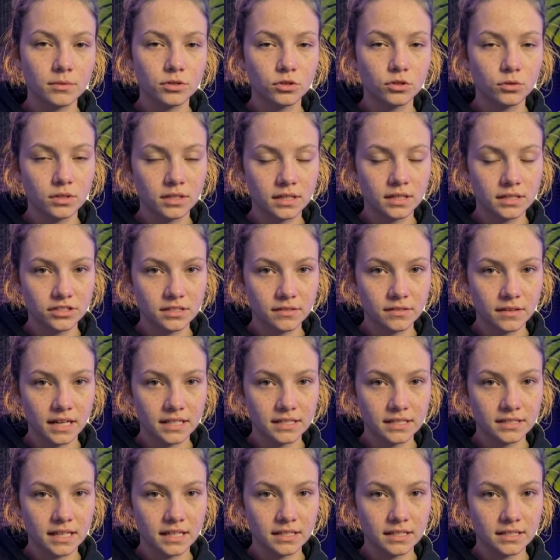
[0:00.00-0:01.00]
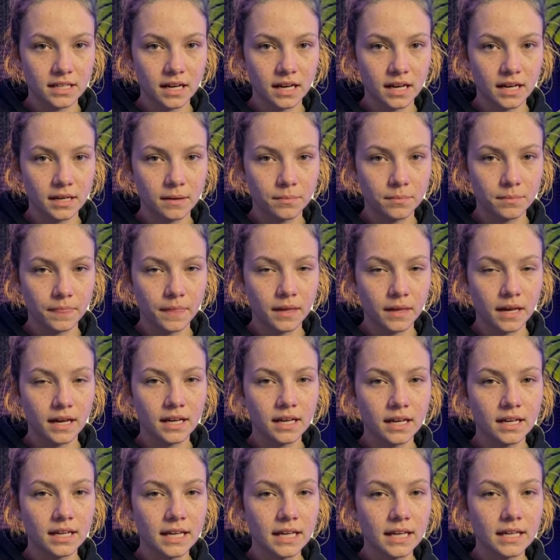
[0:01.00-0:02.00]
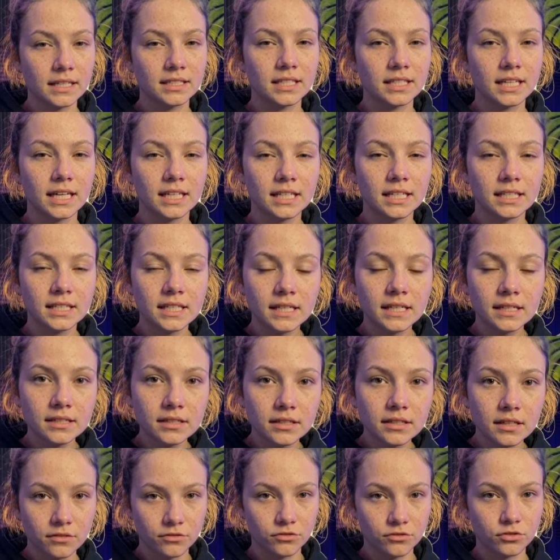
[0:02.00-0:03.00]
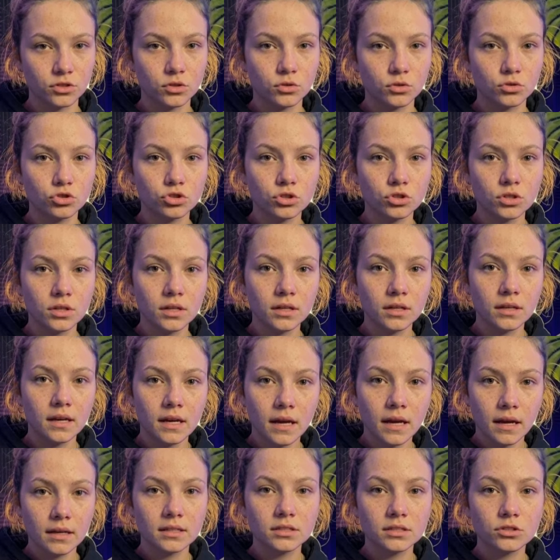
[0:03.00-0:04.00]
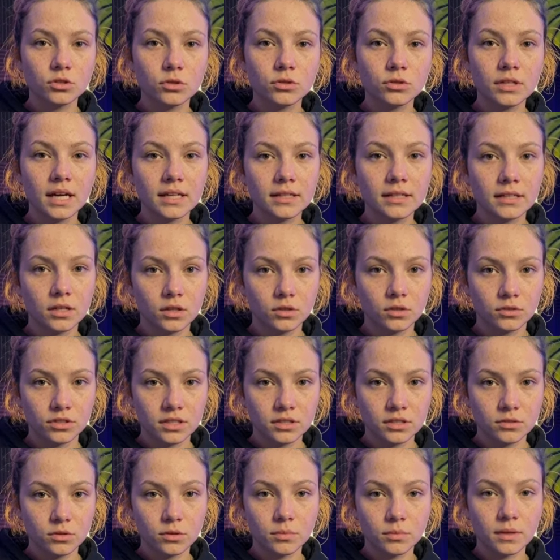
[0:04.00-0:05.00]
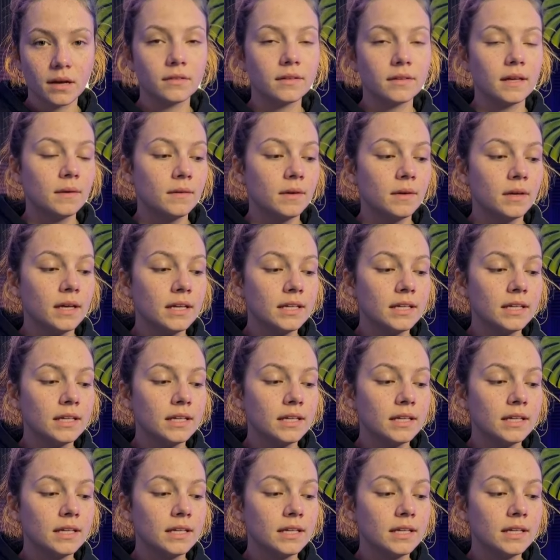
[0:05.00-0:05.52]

So you can select a time and day in the future so that content will be available.